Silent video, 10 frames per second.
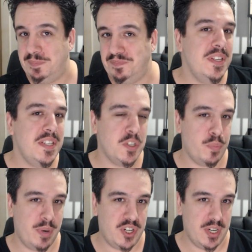So this
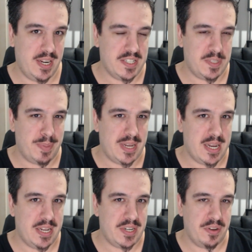expression is
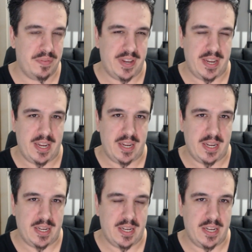part of
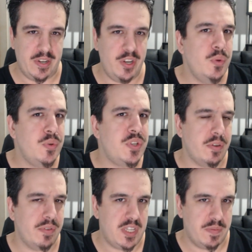a new
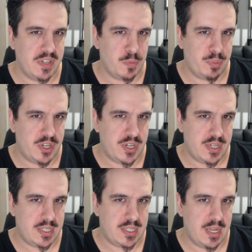series of
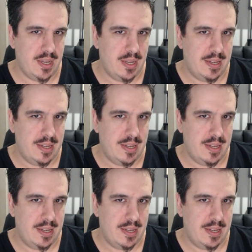expressions